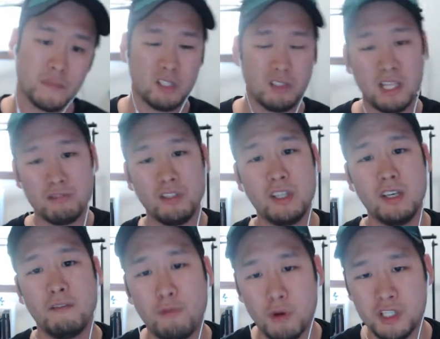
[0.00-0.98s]
So that's really
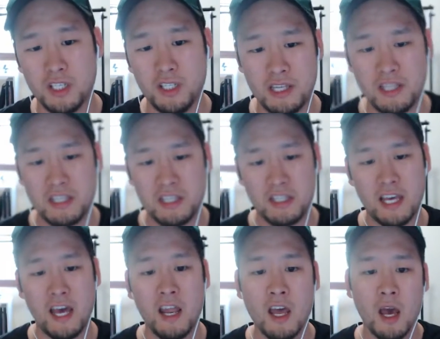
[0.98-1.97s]
unfortunate that they did
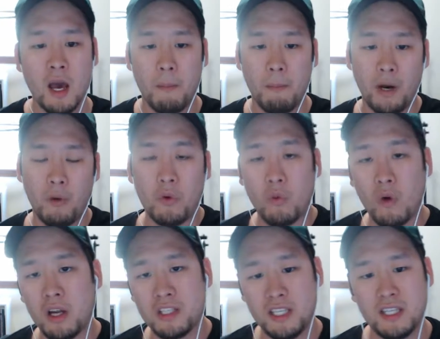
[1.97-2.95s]
that, but we want
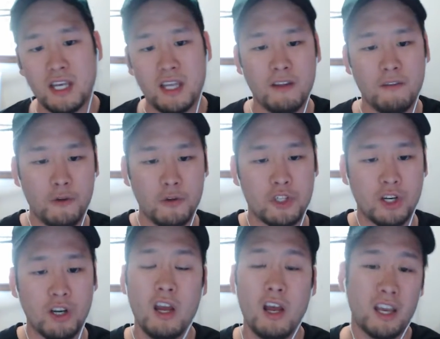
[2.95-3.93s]
to see that in the
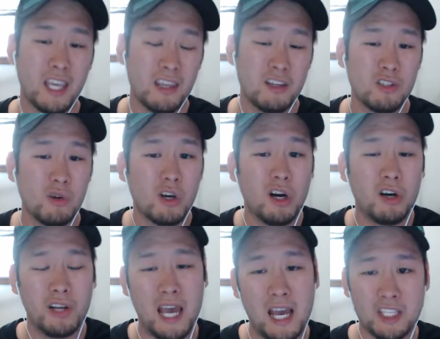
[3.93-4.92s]
future. Again, there's no call to
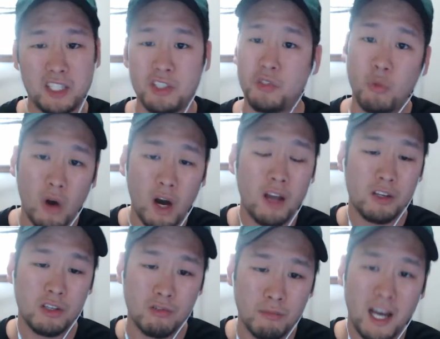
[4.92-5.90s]
action. You want
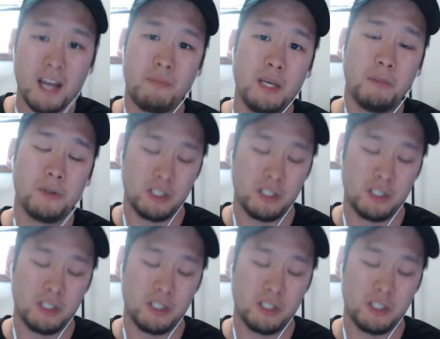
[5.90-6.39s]
to remind people to